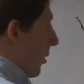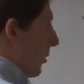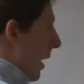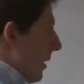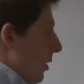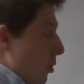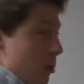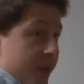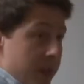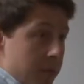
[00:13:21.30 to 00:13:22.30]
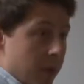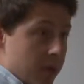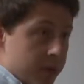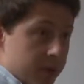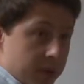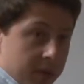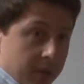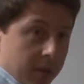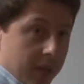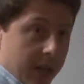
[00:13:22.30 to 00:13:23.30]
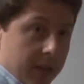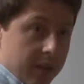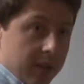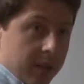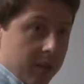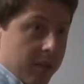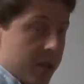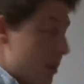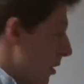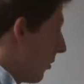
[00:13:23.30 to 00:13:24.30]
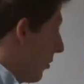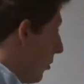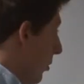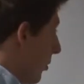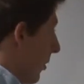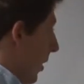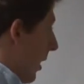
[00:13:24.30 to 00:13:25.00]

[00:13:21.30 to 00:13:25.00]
create two symbols, okay? Consisting of two